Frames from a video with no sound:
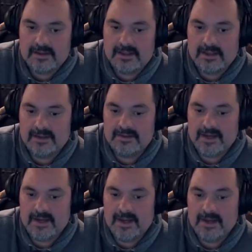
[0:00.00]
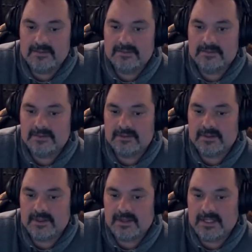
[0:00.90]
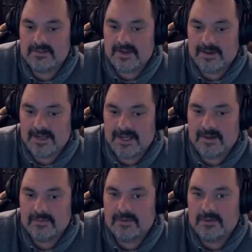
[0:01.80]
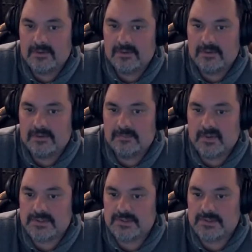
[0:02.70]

And uh, anytime now. Put the